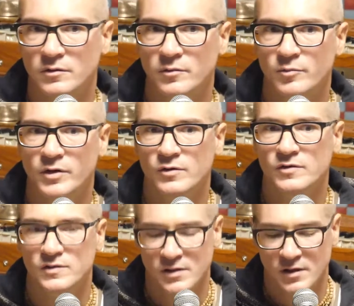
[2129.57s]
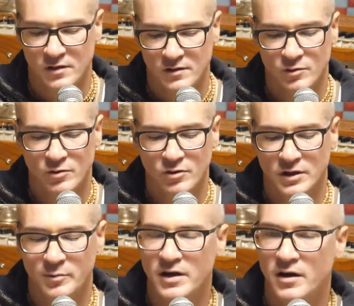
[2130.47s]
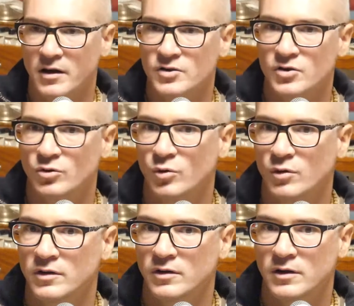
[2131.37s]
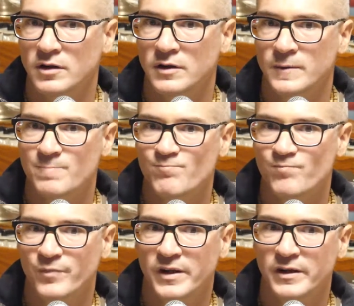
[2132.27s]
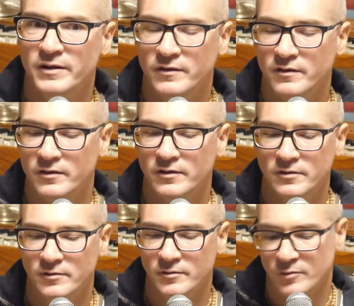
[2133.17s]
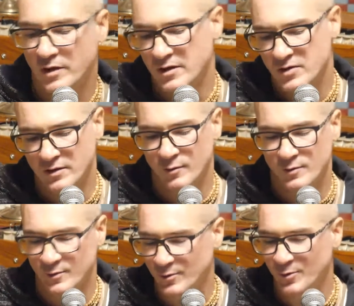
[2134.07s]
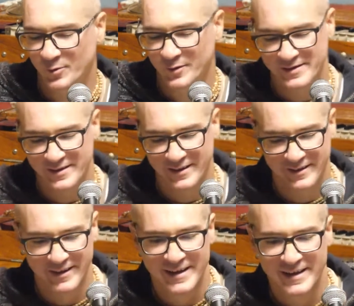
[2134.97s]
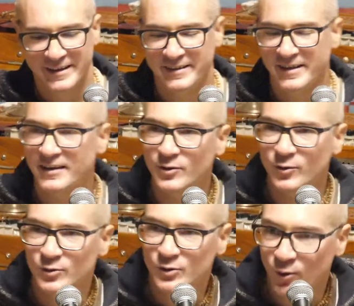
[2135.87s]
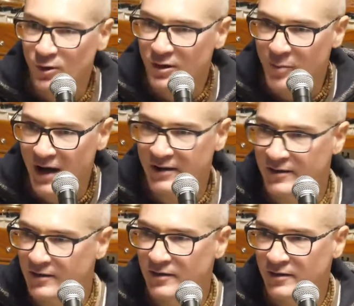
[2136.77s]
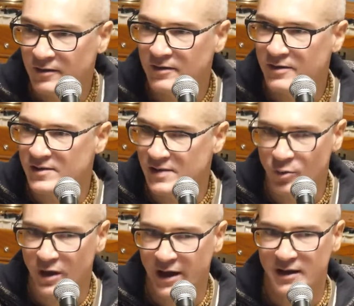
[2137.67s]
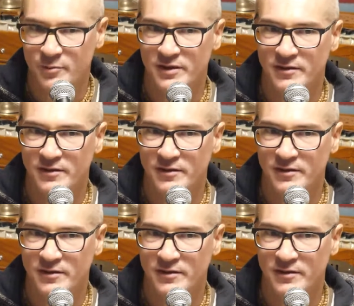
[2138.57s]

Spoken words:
because Suhotra Maharaj told that Krishna also told this, that uncontrolled mind is our enemy.